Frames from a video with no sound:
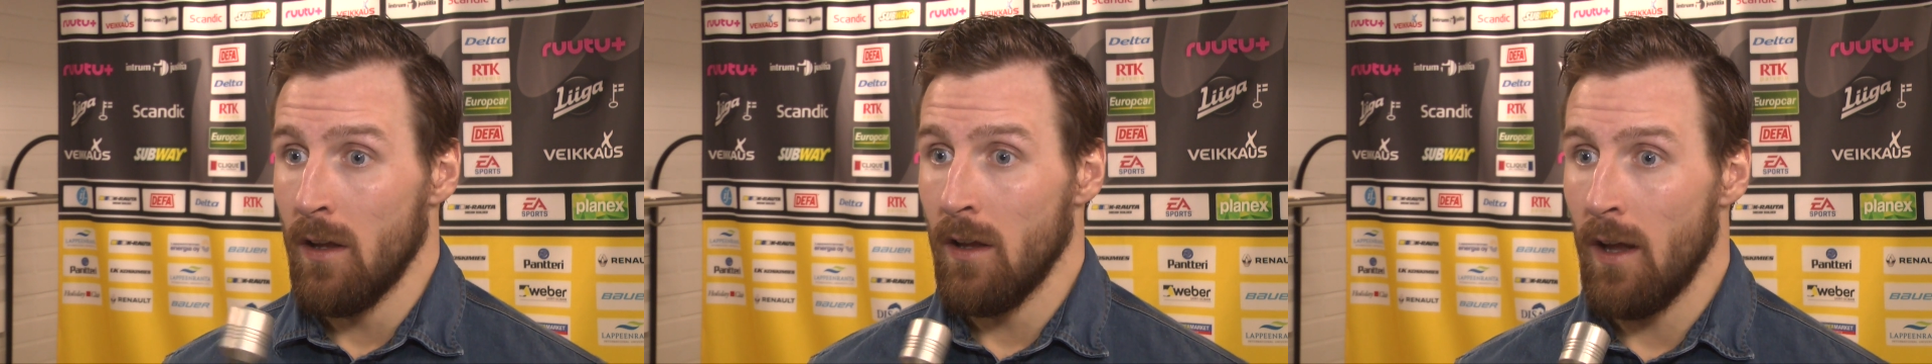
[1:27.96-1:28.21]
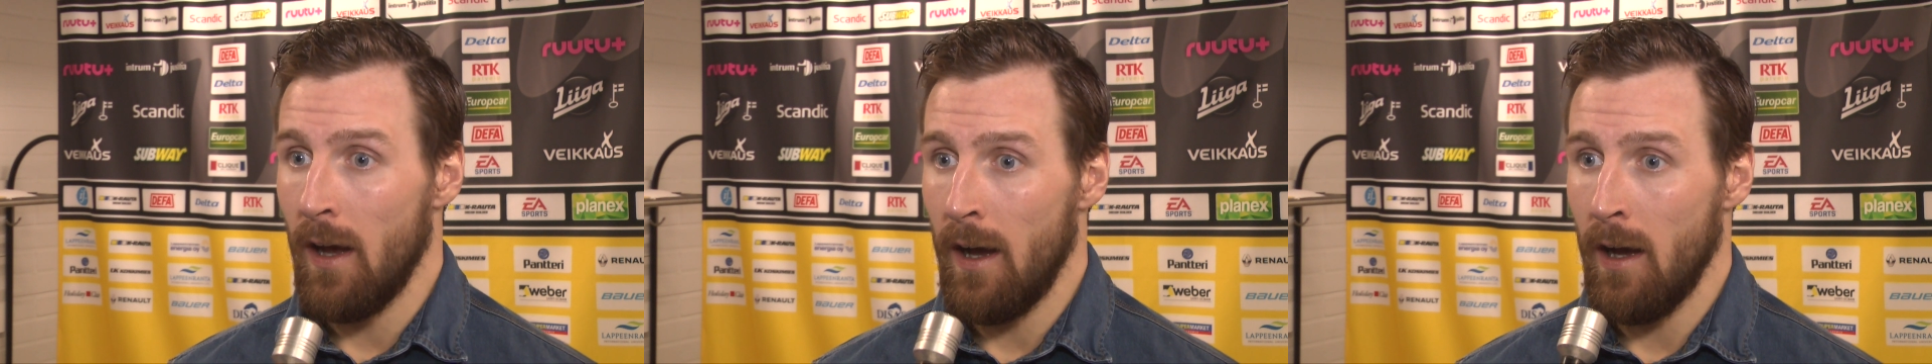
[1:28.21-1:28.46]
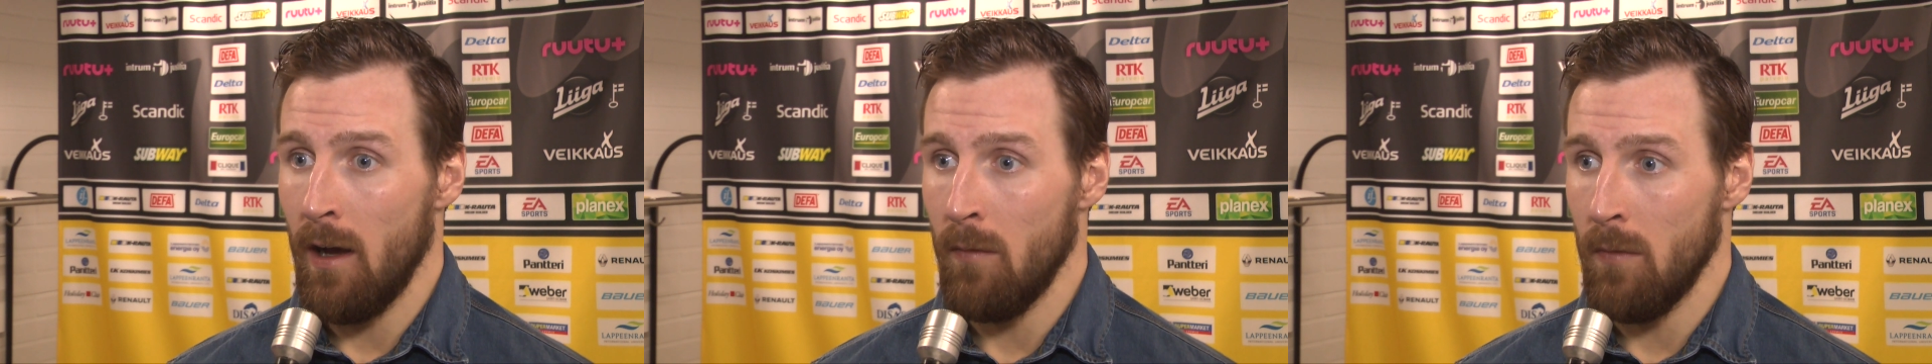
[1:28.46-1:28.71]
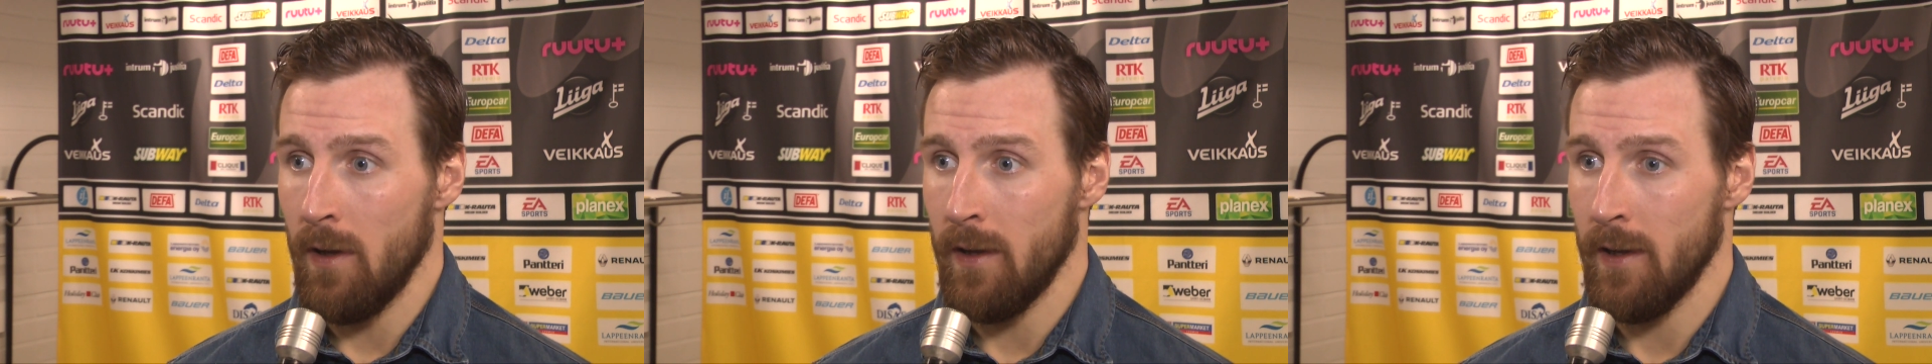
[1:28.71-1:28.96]

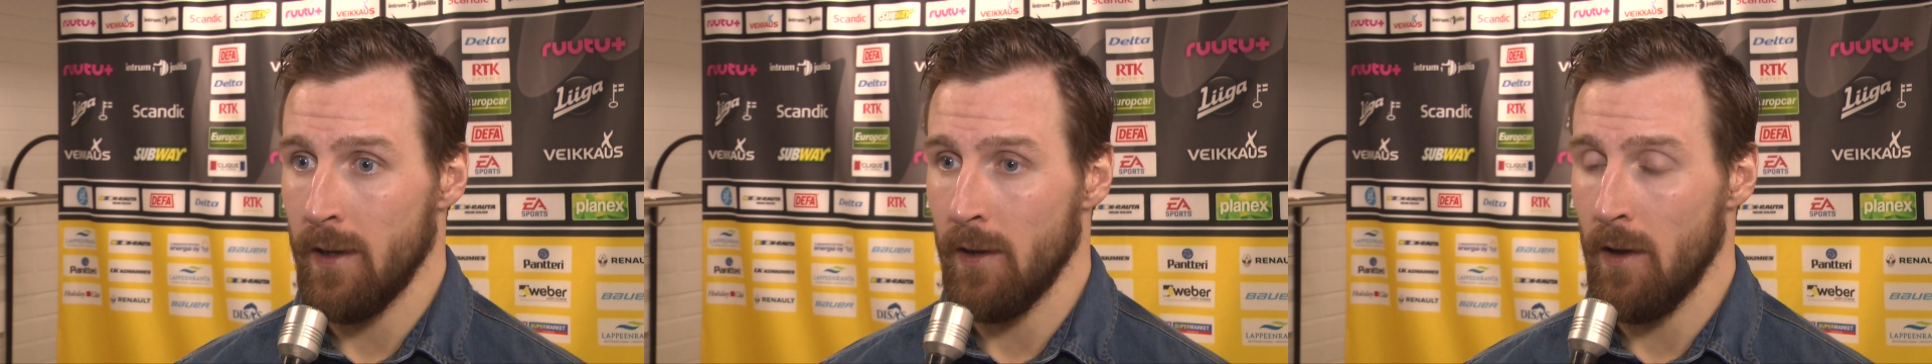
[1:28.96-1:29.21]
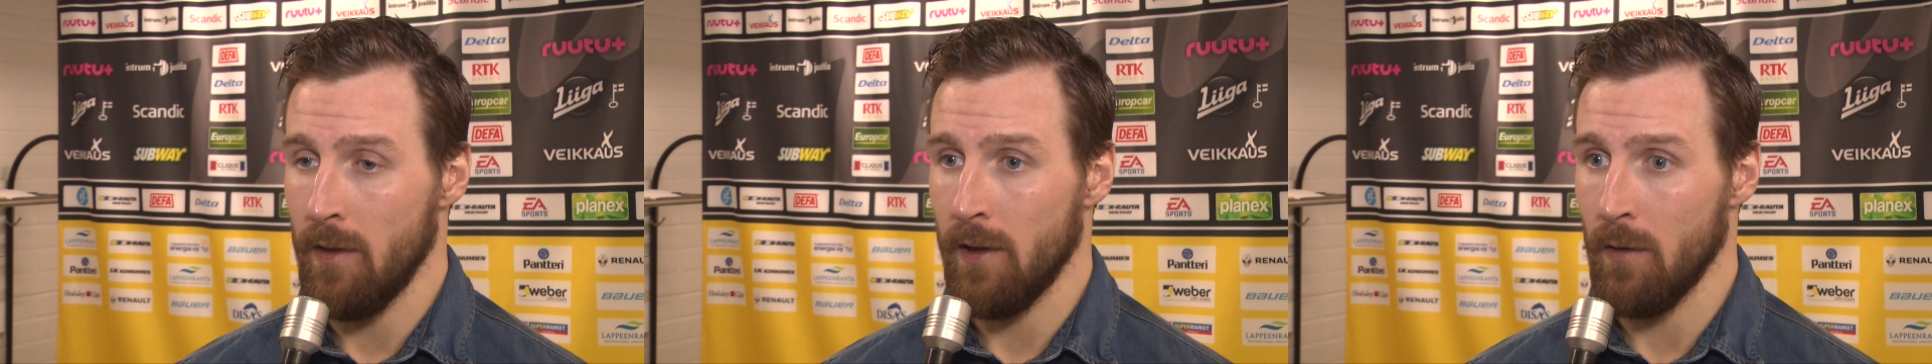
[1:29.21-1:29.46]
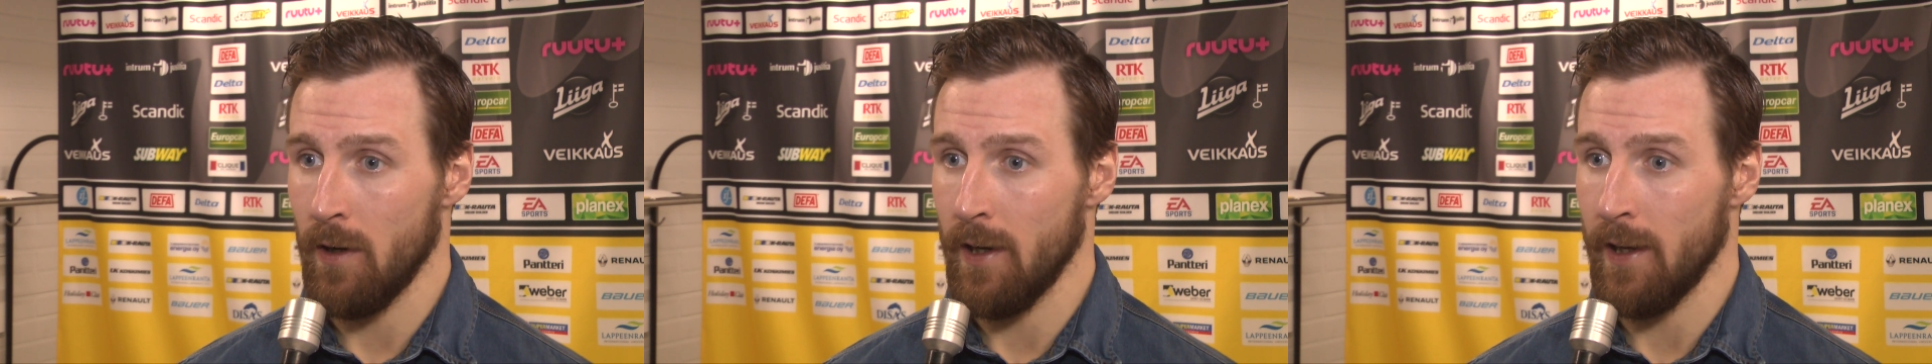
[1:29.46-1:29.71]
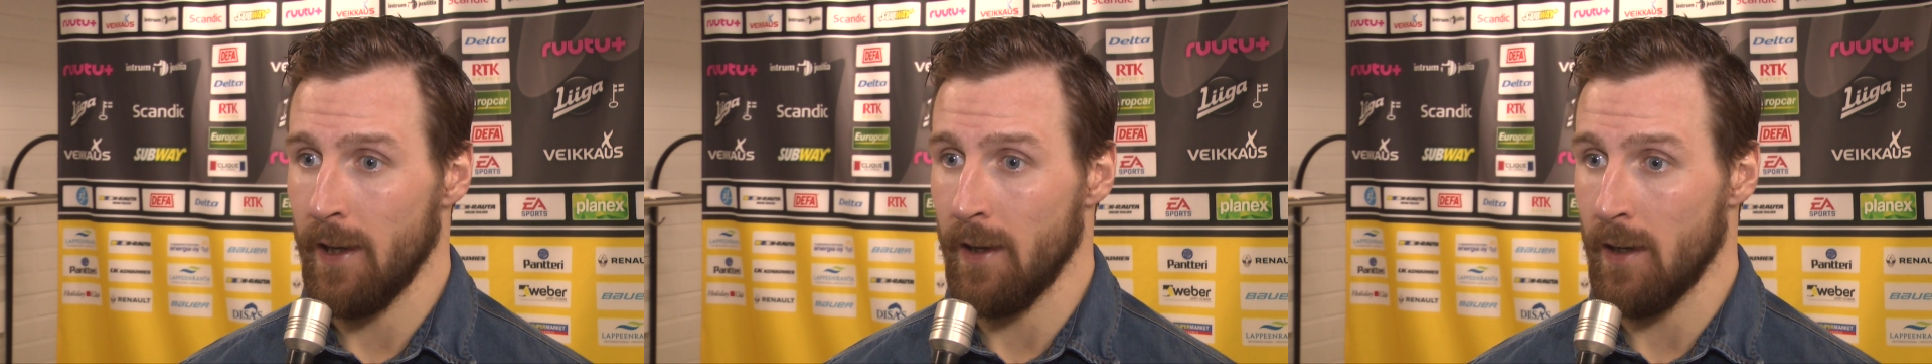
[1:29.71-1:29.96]
I think we're
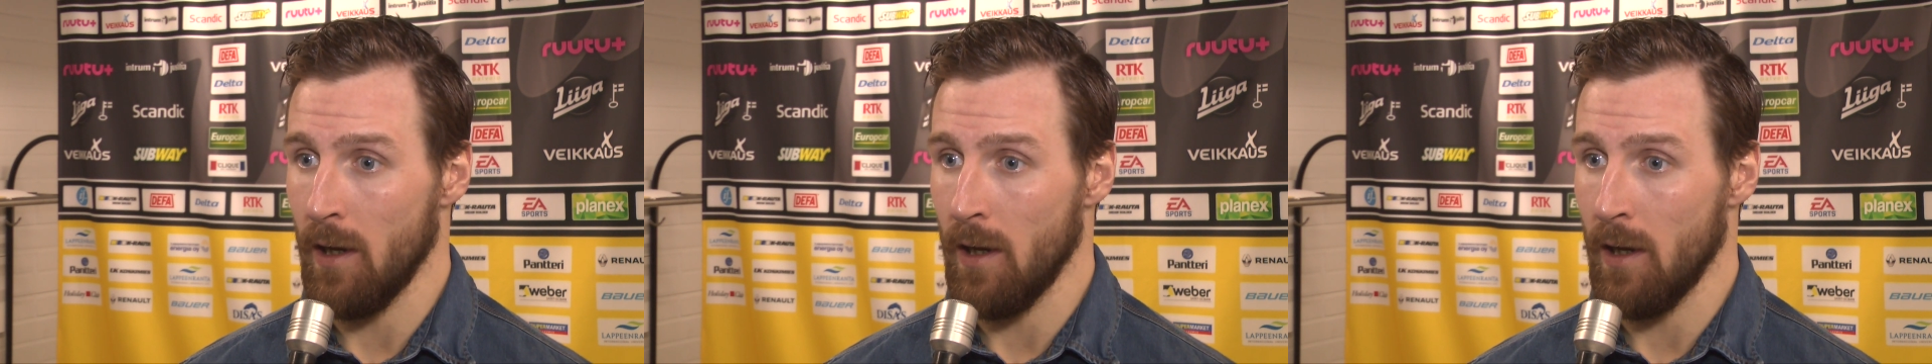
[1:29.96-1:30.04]
going to get